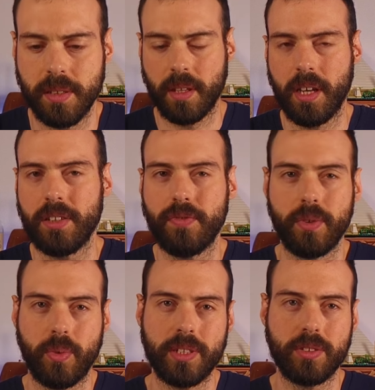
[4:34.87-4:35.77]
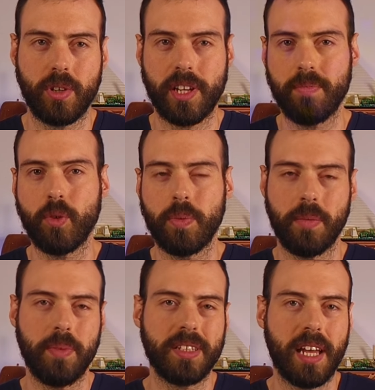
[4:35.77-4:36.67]
And if you want your game to be a
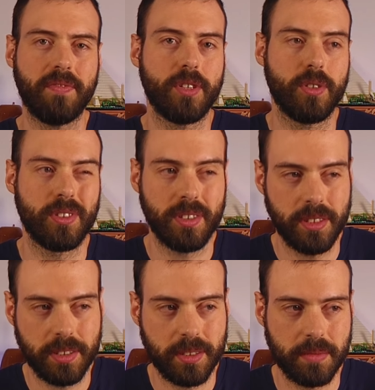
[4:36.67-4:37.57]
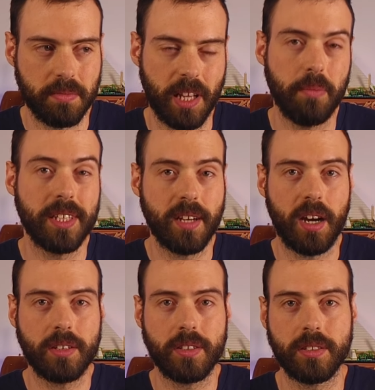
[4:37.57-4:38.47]
bit heavier or at least a bit
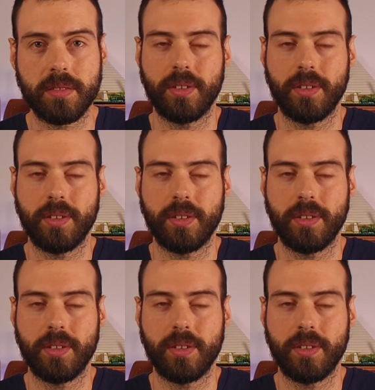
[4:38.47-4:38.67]
harder,